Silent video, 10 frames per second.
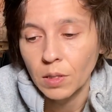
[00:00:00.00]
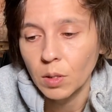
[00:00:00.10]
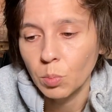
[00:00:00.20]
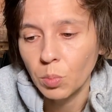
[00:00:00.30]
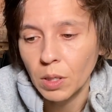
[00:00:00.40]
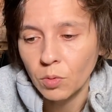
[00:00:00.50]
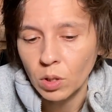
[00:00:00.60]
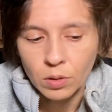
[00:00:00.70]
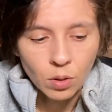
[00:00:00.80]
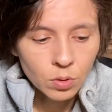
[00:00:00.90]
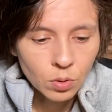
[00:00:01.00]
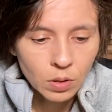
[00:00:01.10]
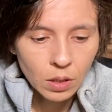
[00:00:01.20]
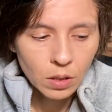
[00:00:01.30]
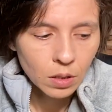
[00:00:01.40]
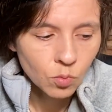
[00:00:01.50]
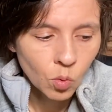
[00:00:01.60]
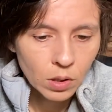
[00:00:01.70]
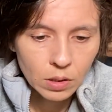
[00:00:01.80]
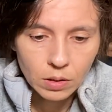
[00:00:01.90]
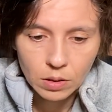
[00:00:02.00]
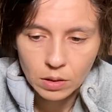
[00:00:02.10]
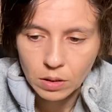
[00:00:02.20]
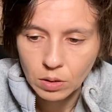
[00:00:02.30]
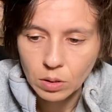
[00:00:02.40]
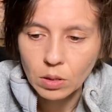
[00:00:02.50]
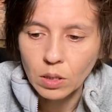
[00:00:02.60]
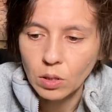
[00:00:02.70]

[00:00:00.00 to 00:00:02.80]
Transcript: But what's also there and what stood in